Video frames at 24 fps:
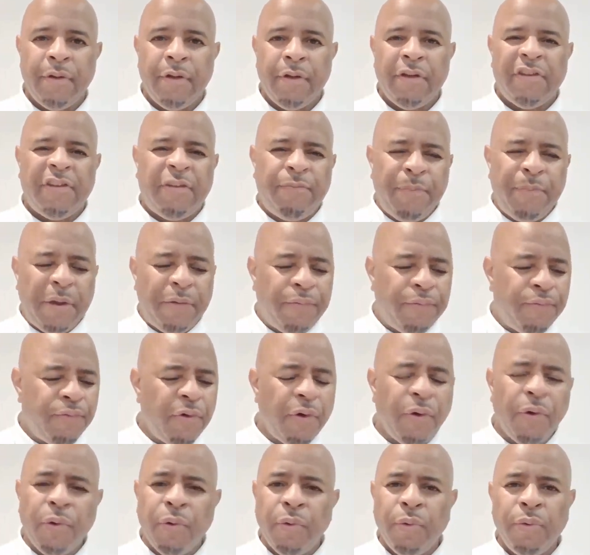Smith
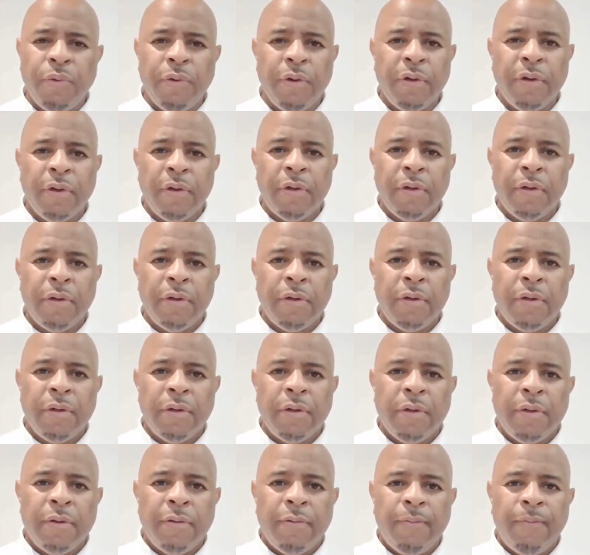Rowe.
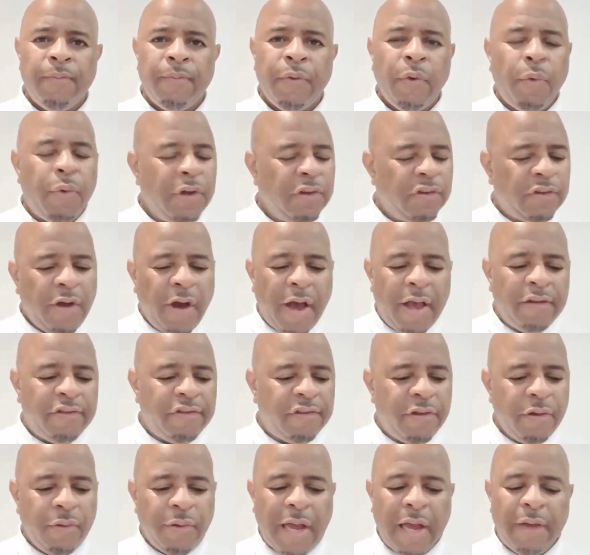All these guys
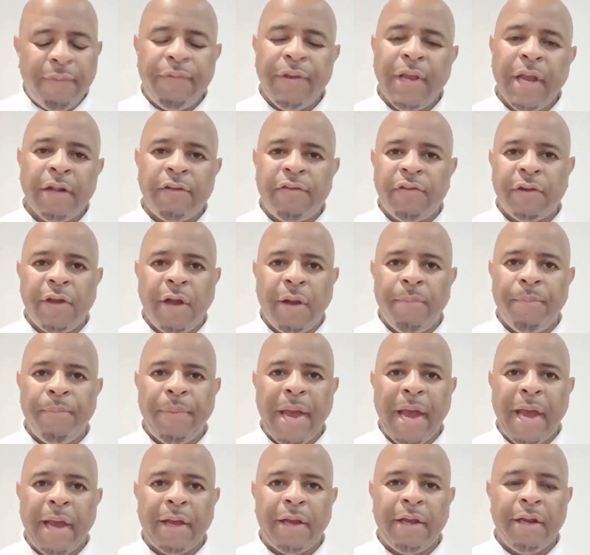still have yet to come
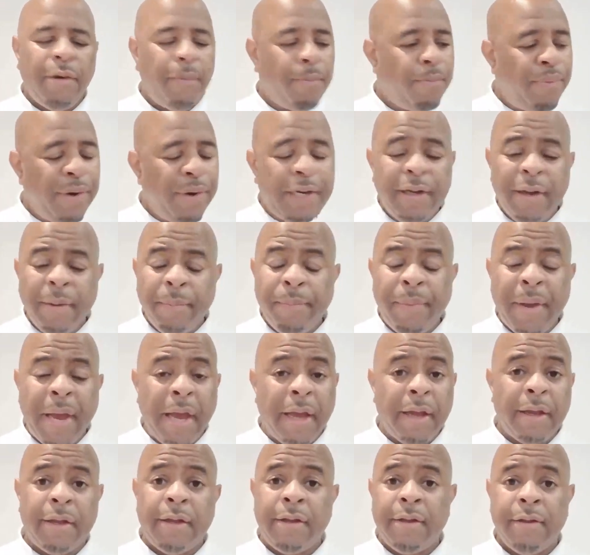back. You know, bring them
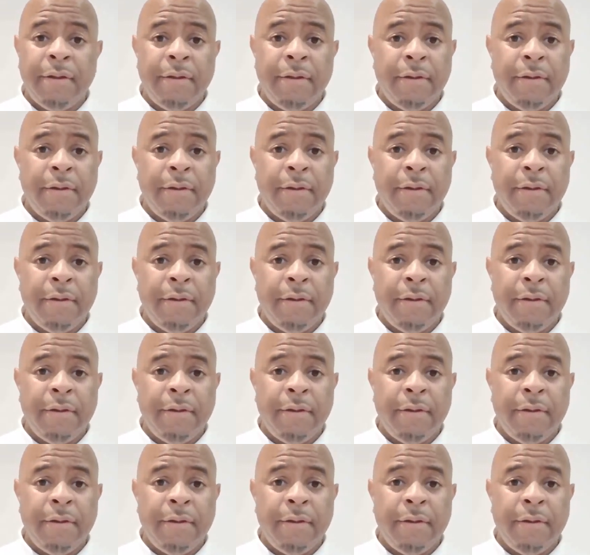back.